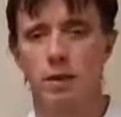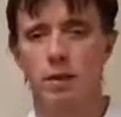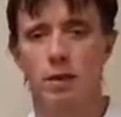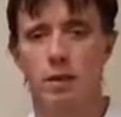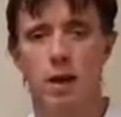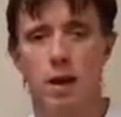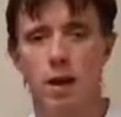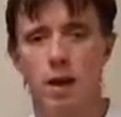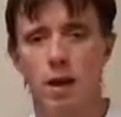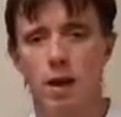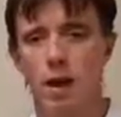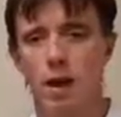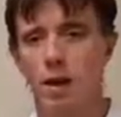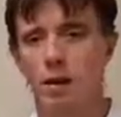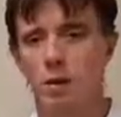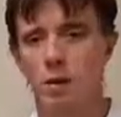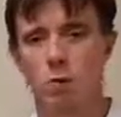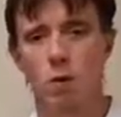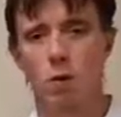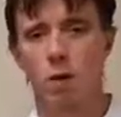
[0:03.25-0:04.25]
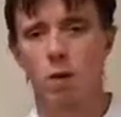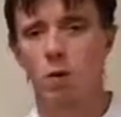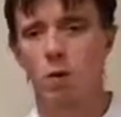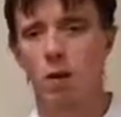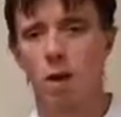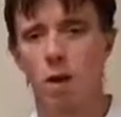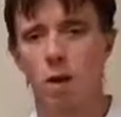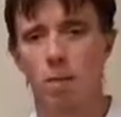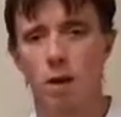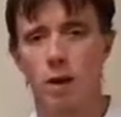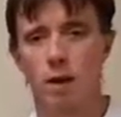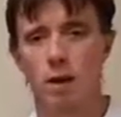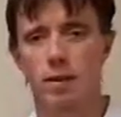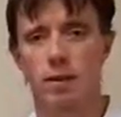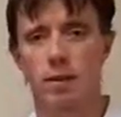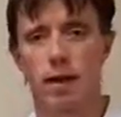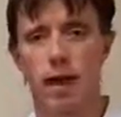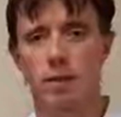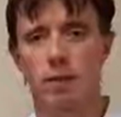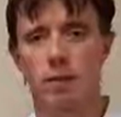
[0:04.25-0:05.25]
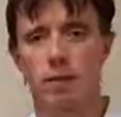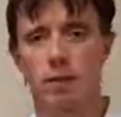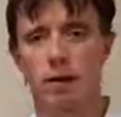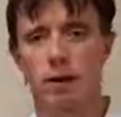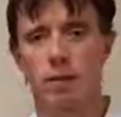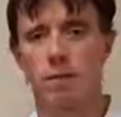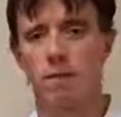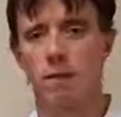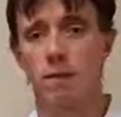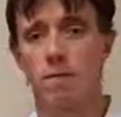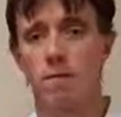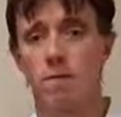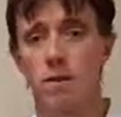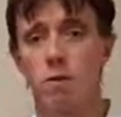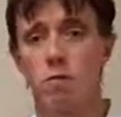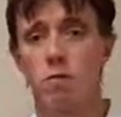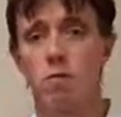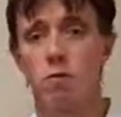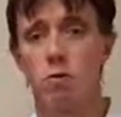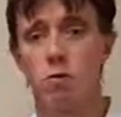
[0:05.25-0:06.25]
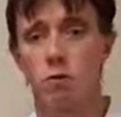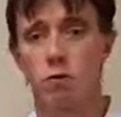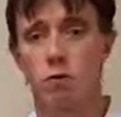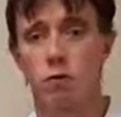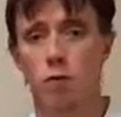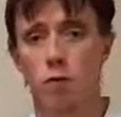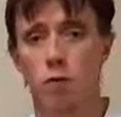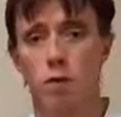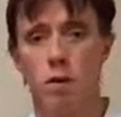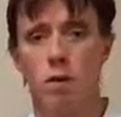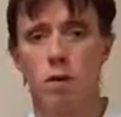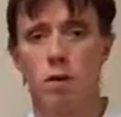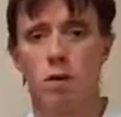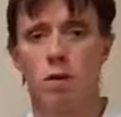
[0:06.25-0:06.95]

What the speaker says: Today, I just want to talk about a test that I find very useful